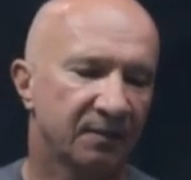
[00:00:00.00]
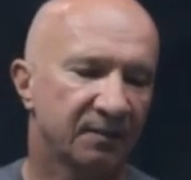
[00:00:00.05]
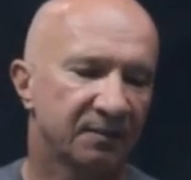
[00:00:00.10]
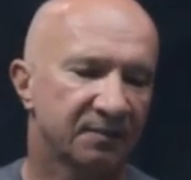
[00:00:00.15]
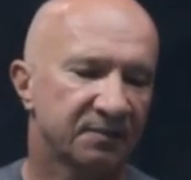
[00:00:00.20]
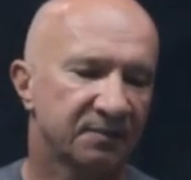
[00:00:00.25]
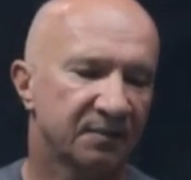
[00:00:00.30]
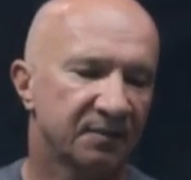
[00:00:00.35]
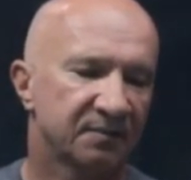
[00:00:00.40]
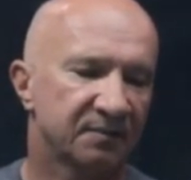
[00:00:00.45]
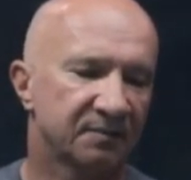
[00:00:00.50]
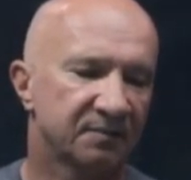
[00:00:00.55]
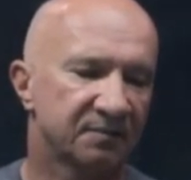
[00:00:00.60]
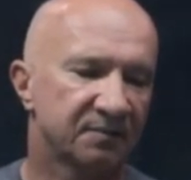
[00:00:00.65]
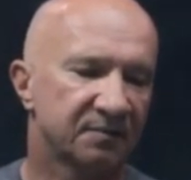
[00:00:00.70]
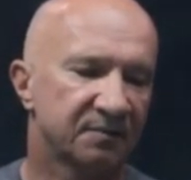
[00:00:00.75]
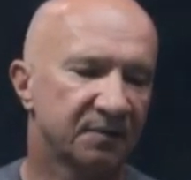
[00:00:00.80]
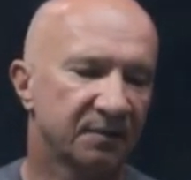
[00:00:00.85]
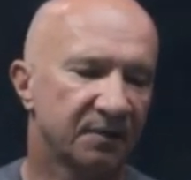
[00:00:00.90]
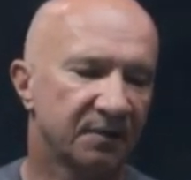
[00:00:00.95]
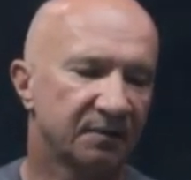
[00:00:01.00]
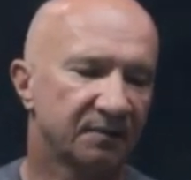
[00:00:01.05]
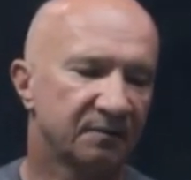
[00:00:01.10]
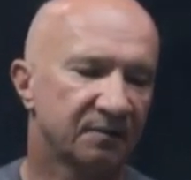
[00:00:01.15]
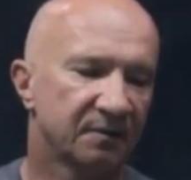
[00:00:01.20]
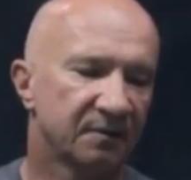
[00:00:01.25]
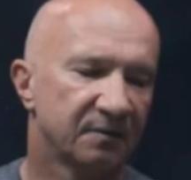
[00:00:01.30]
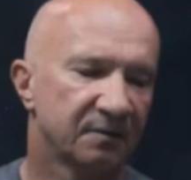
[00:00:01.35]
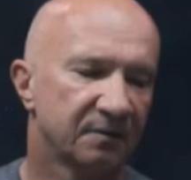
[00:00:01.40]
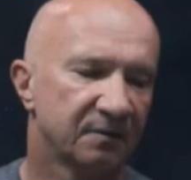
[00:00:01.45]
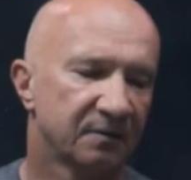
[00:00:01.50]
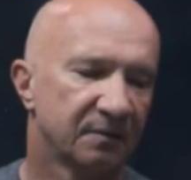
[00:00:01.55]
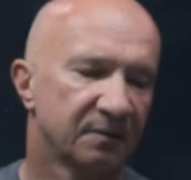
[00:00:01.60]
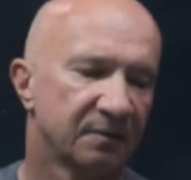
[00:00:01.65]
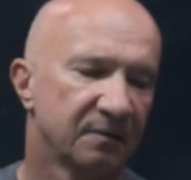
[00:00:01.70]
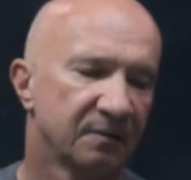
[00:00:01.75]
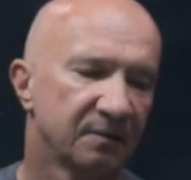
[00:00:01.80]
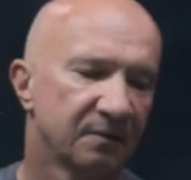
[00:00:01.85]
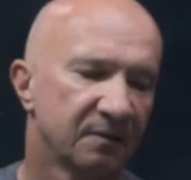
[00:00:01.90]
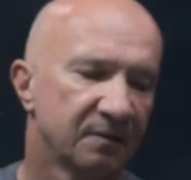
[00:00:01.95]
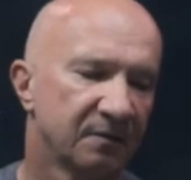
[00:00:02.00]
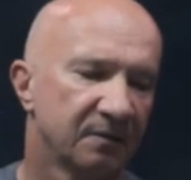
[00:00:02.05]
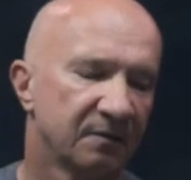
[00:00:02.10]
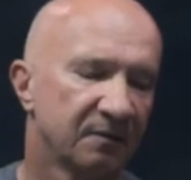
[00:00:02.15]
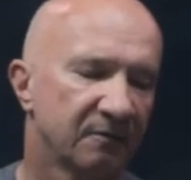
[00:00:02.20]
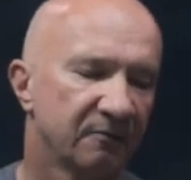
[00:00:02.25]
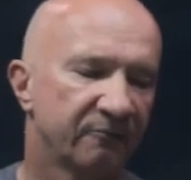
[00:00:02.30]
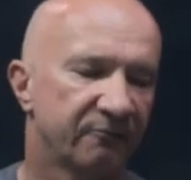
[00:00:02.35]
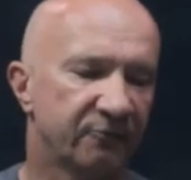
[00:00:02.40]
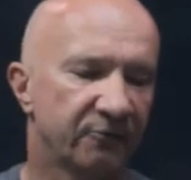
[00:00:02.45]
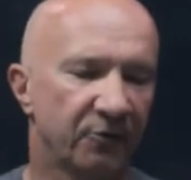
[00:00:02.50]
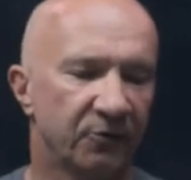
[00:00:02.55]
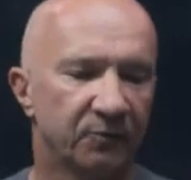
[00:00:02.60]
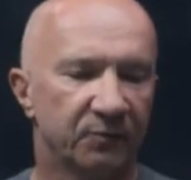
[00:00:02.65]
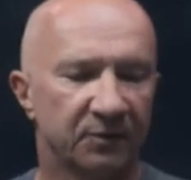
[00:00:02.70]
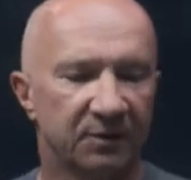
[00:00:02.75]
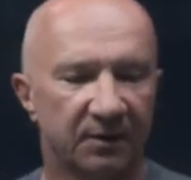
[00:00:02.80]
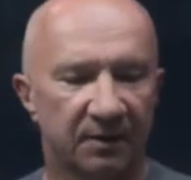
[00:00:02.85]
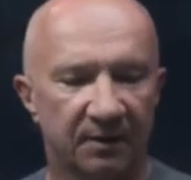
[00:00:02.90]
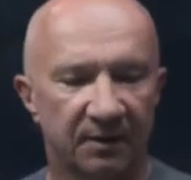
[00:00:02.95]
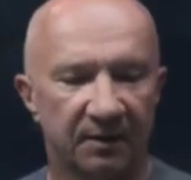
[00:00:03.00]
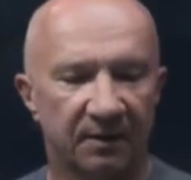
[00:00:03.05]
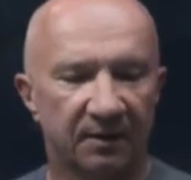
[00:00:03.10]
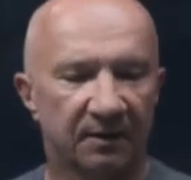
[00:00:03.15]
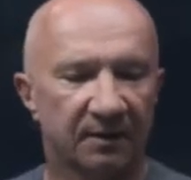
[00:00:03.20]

a certain state from the